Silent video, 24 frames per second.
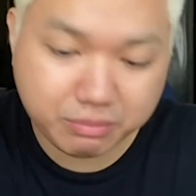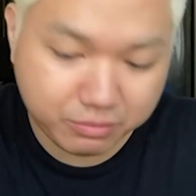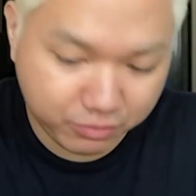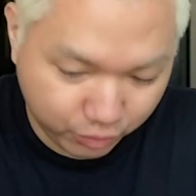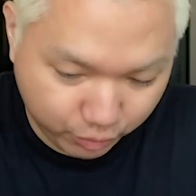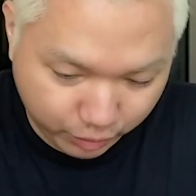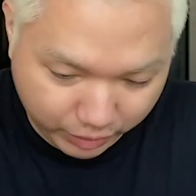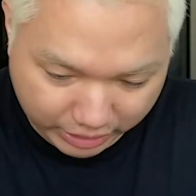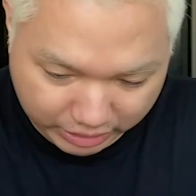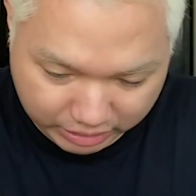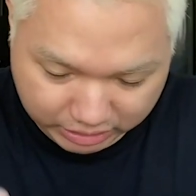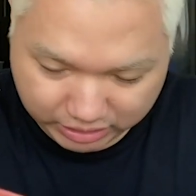
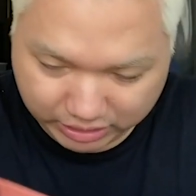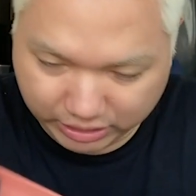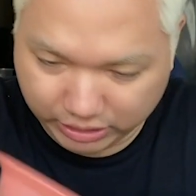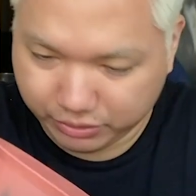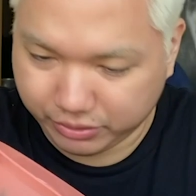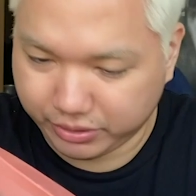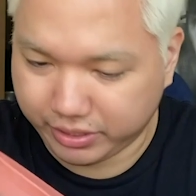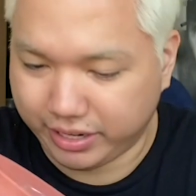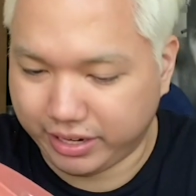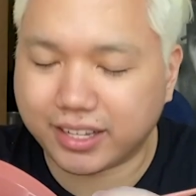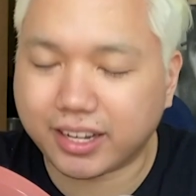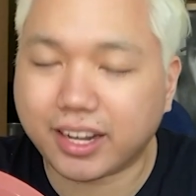Well,
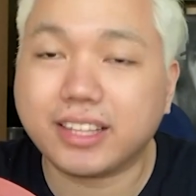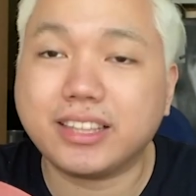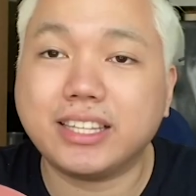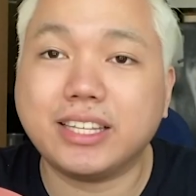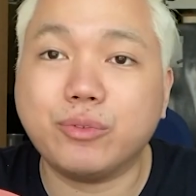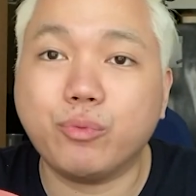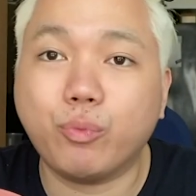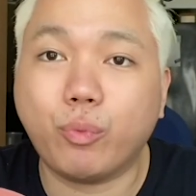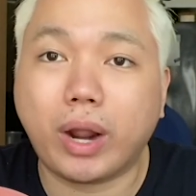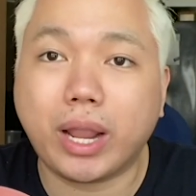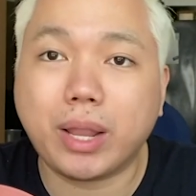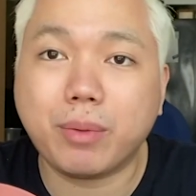okay, I
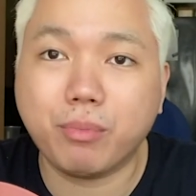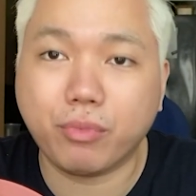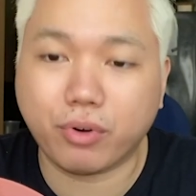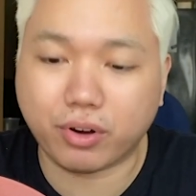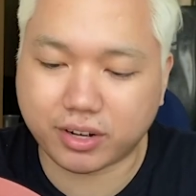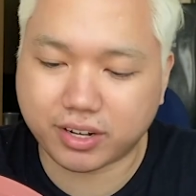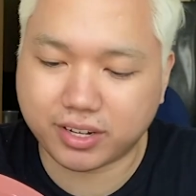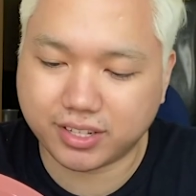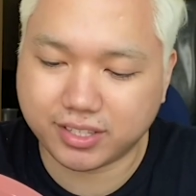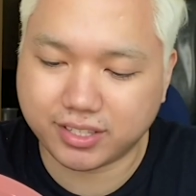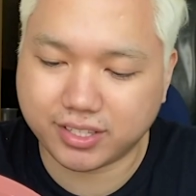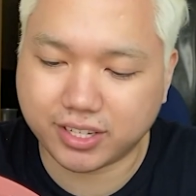need way more
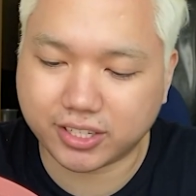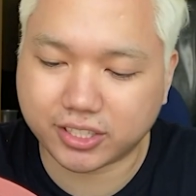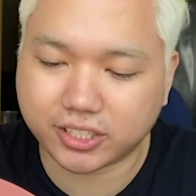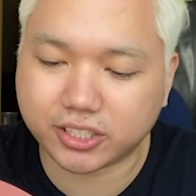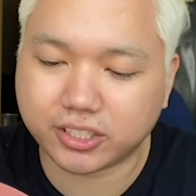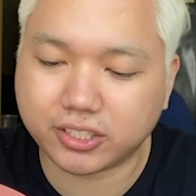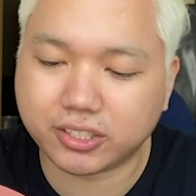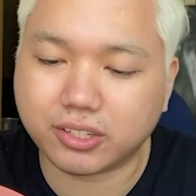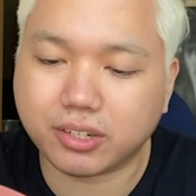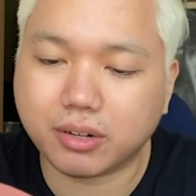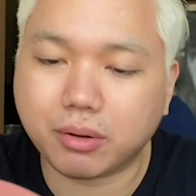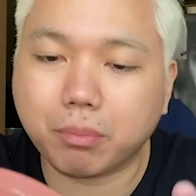
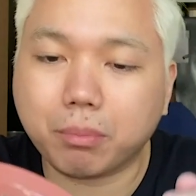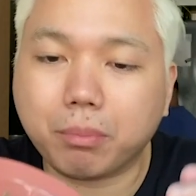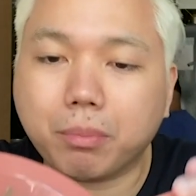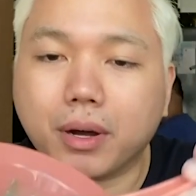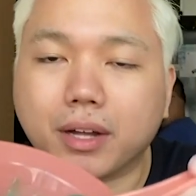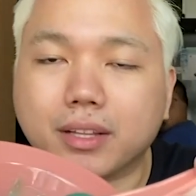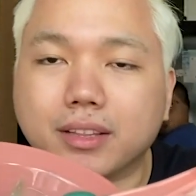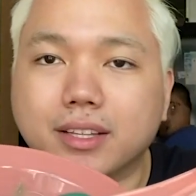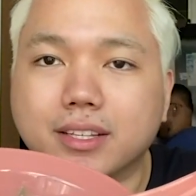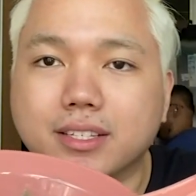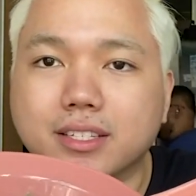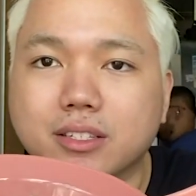conditioner,
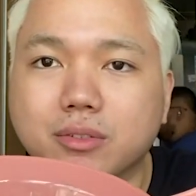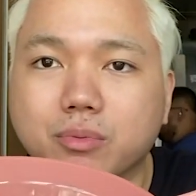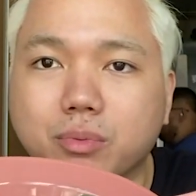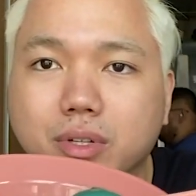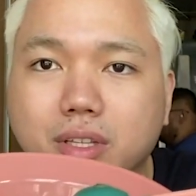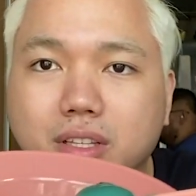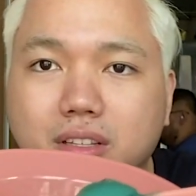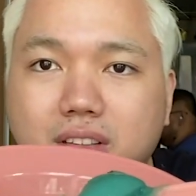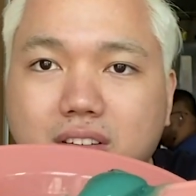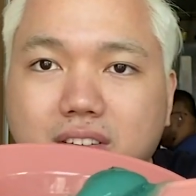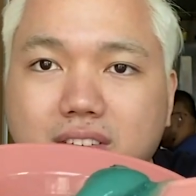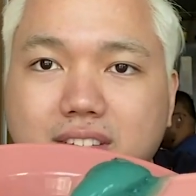but this is
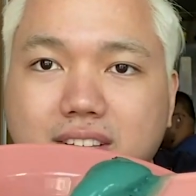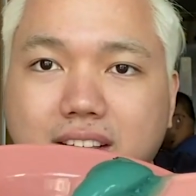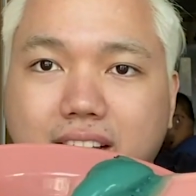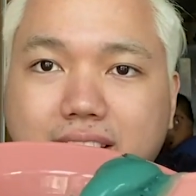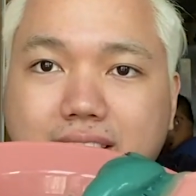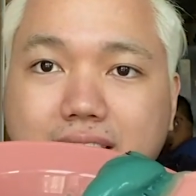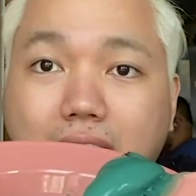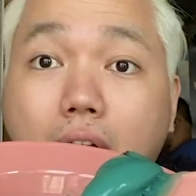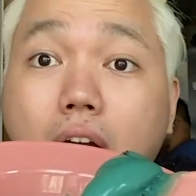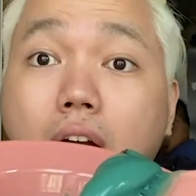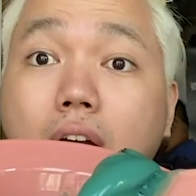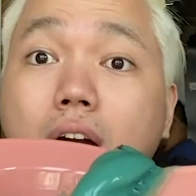what it looks
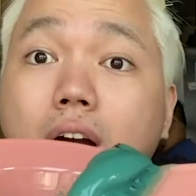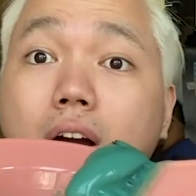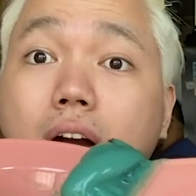like now.